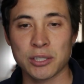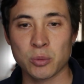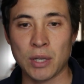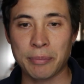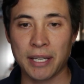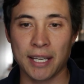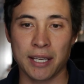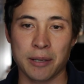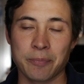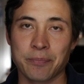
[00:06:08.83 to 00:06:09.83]
this
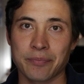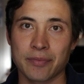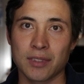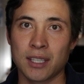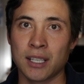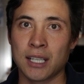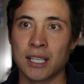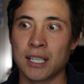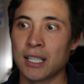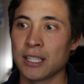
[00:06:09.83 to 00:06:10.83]
webcam
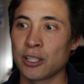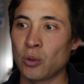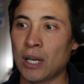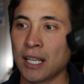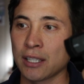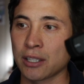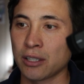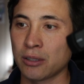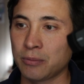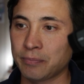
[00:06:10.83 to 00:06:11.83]
a little while
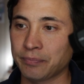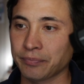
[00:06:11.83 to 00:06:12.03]
ago,